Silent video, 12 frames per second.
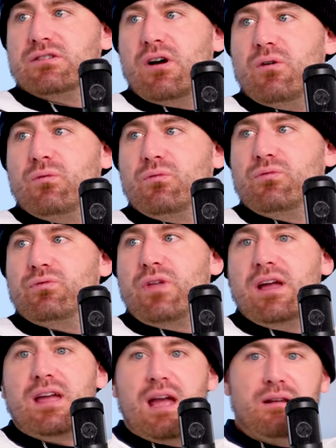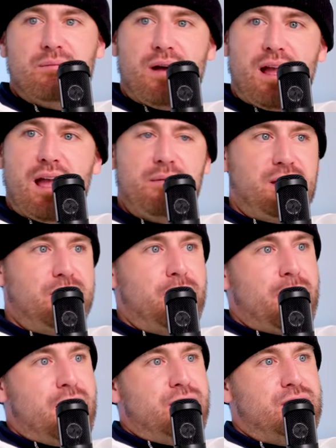So they came to Miami,
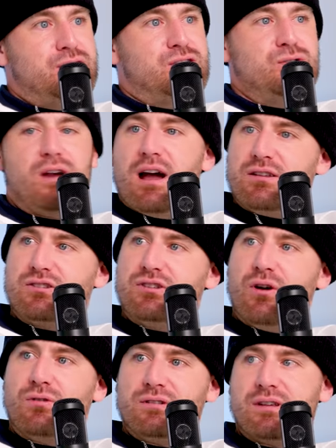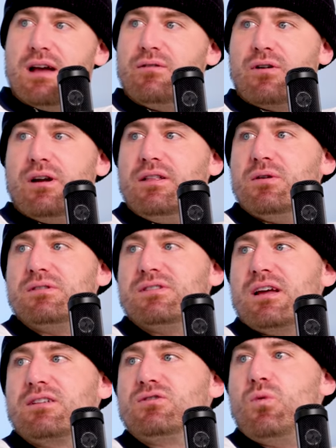these two guys stoked as ever, and there
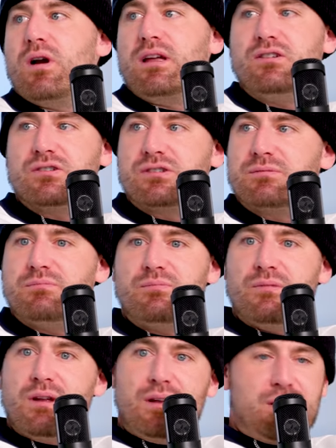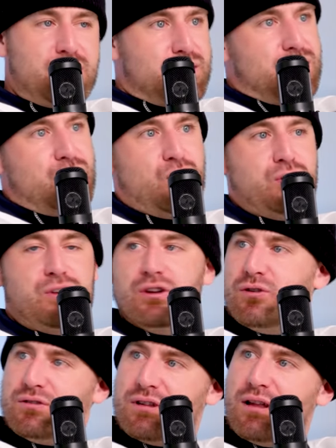was like 20 just hood
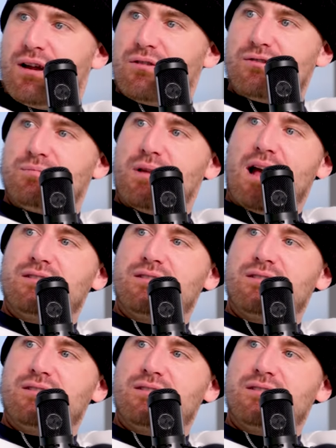dudes in there just